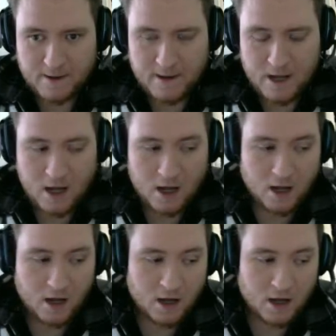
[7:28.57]

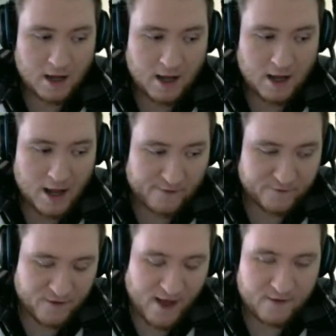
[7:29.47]
After
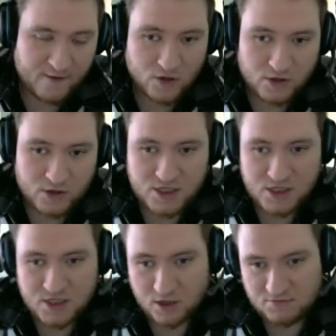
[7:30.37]
that, of course, she's
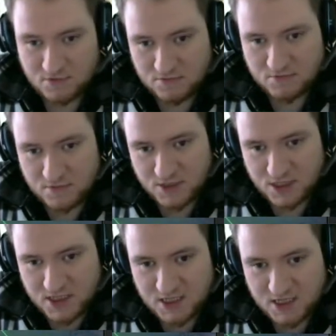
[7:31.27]

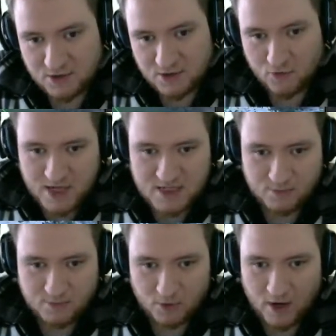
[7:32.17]
still got
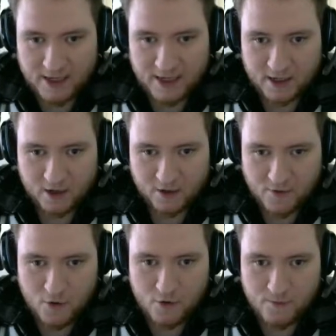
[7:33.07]
reasonable right click on her
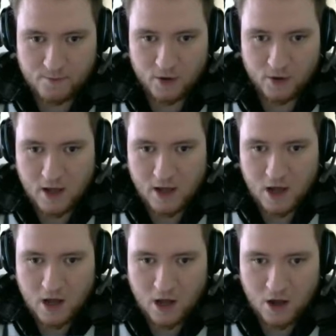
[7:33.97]
own, but
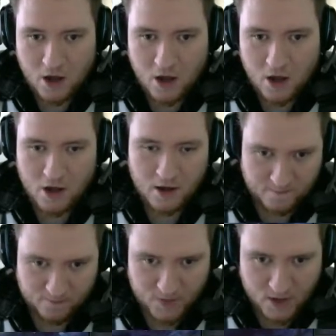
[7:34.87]
her
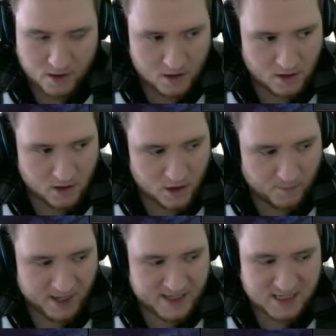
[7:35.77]

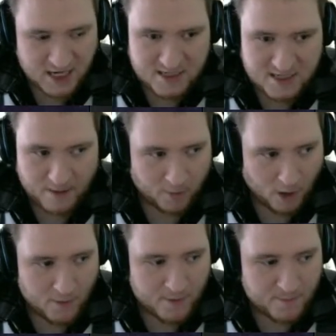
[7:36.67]
playstyle is about
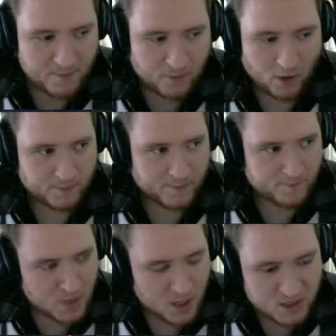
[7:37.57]
blowing people up.
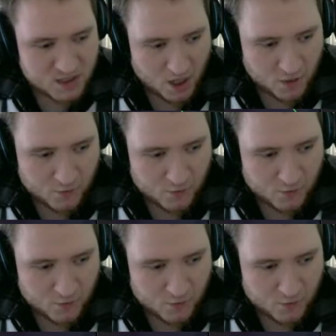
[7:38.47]
So,